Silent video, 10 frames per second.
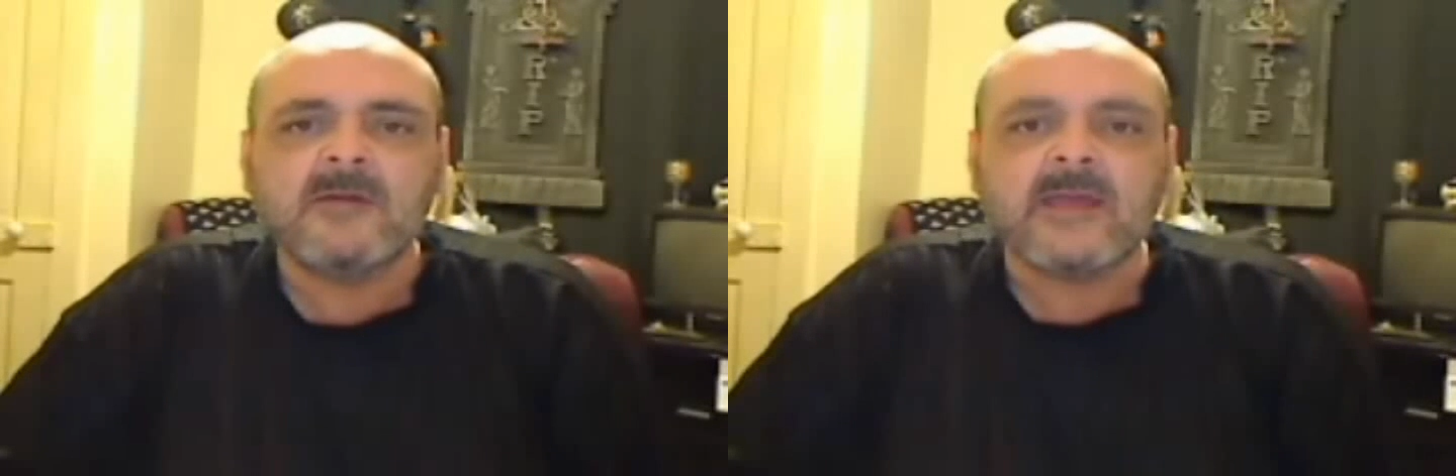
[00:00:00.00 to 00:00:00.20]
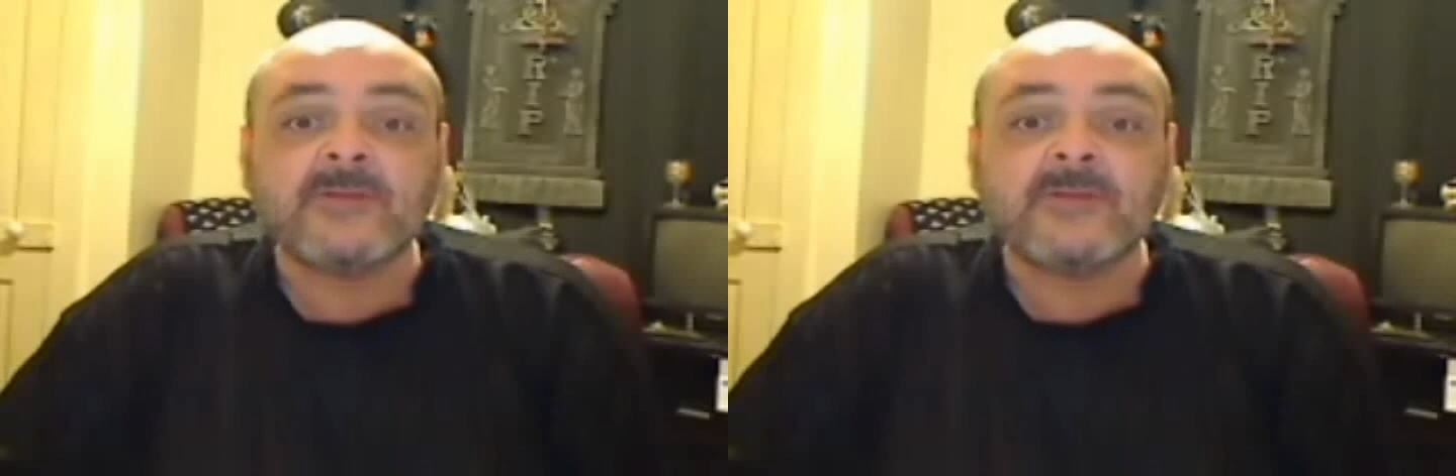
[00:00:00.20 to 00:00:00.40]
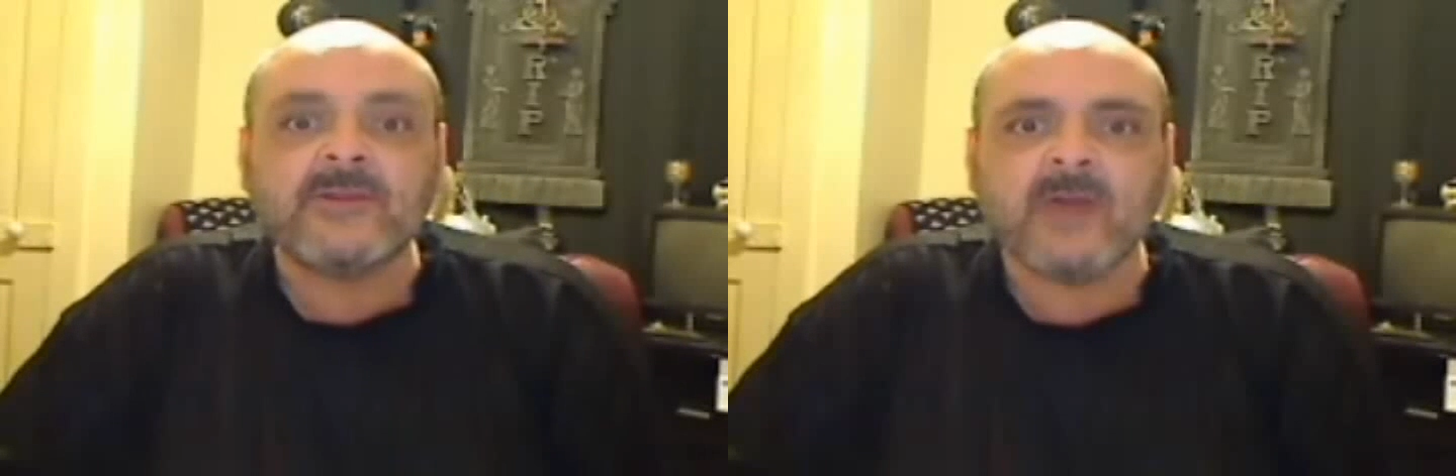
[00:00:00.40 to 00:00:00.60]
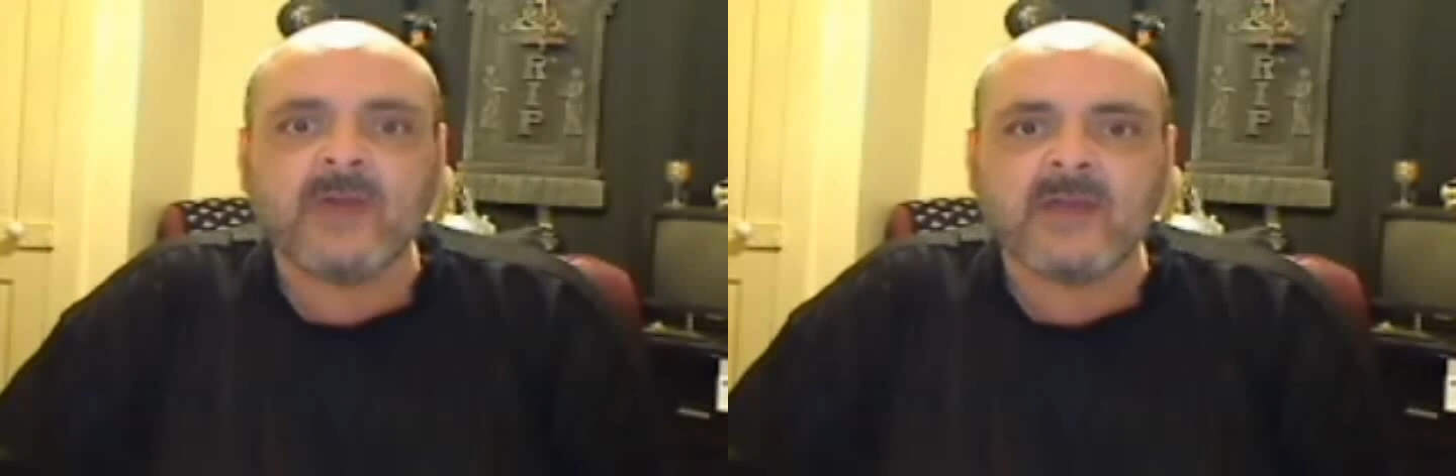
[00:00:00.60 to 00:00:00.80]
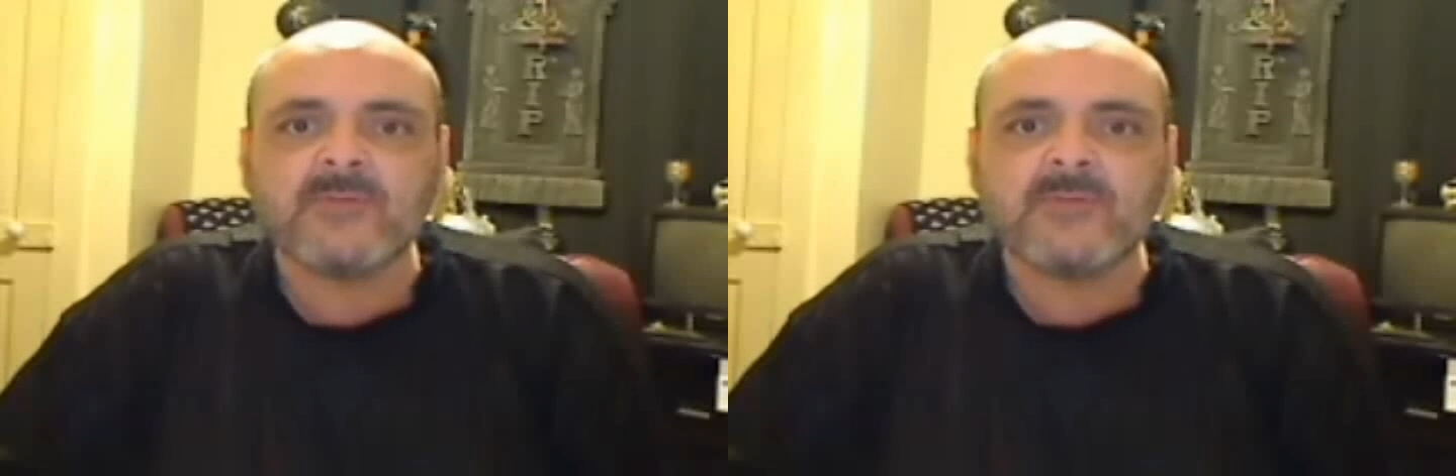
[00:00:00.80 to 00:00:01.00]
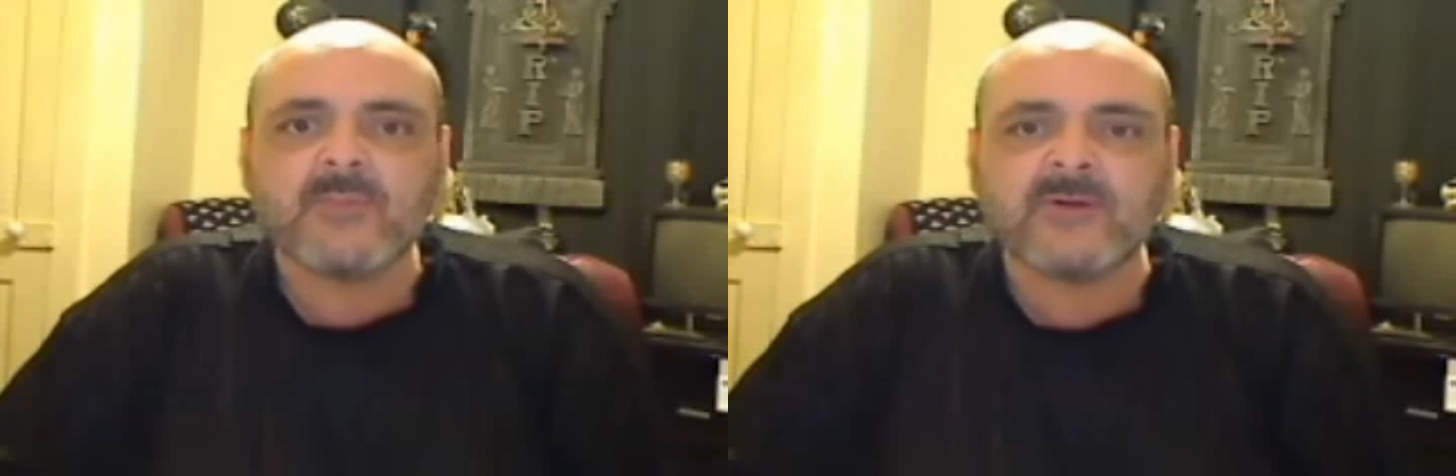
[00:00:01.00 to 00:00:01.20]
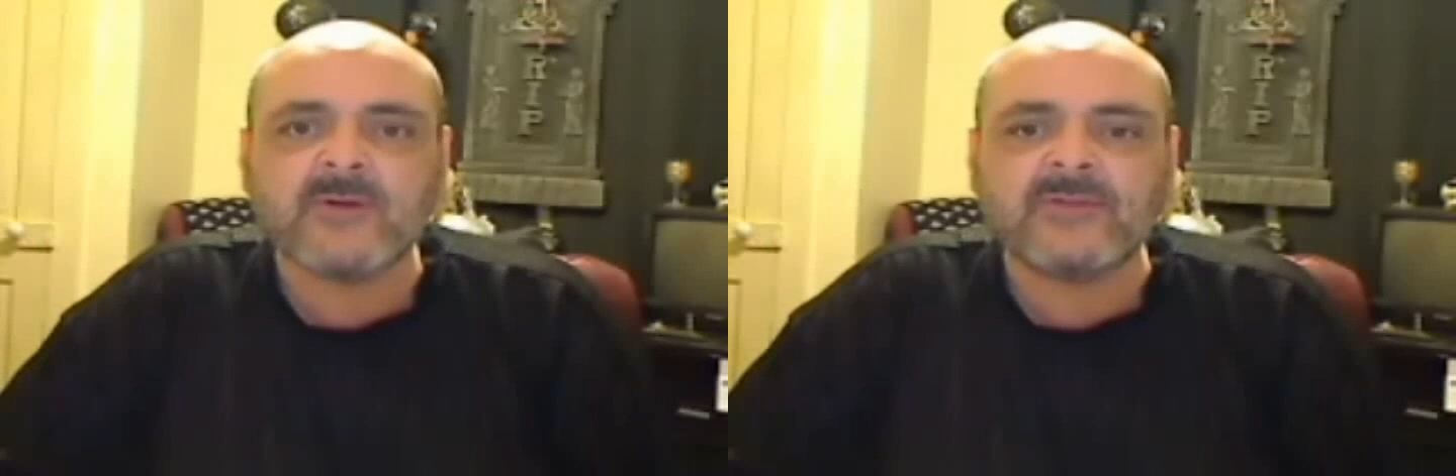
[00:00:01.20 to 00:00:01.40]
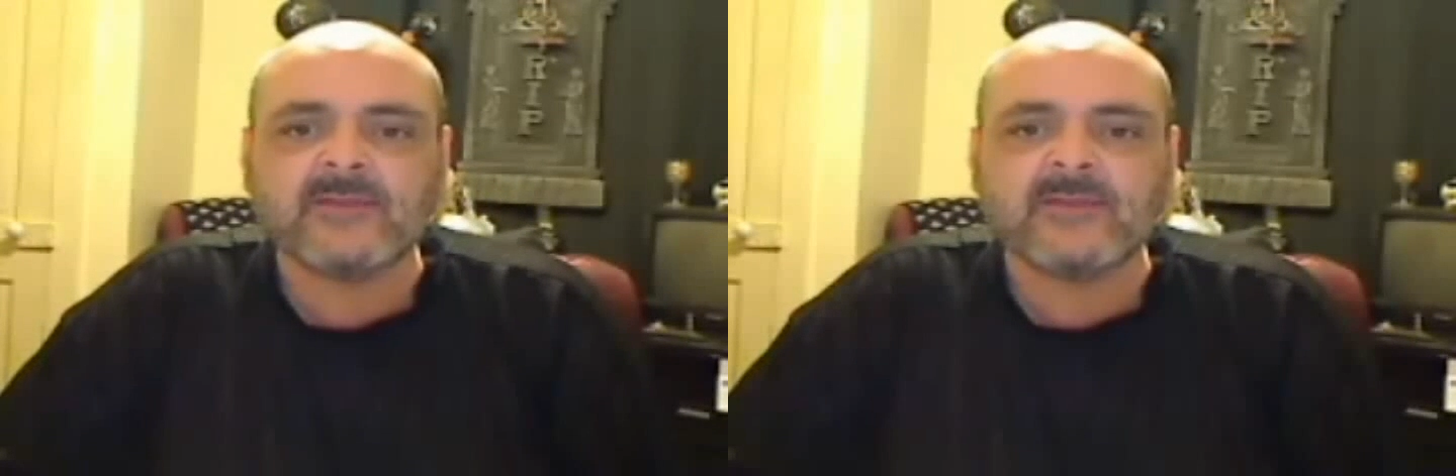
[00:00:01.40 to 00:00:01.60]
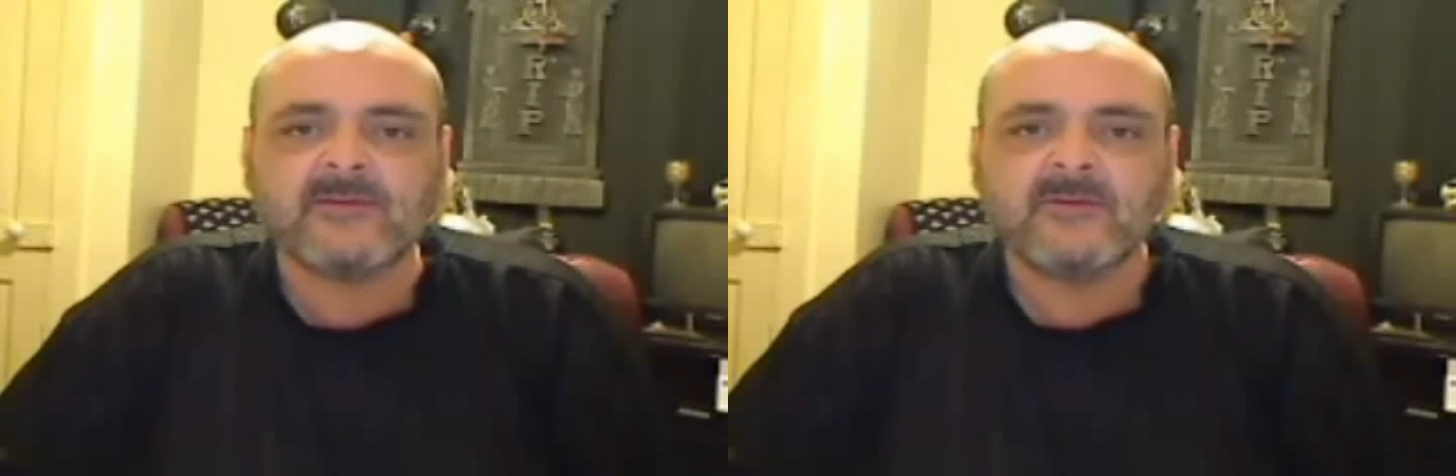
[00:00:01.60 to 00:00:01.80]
and deny funding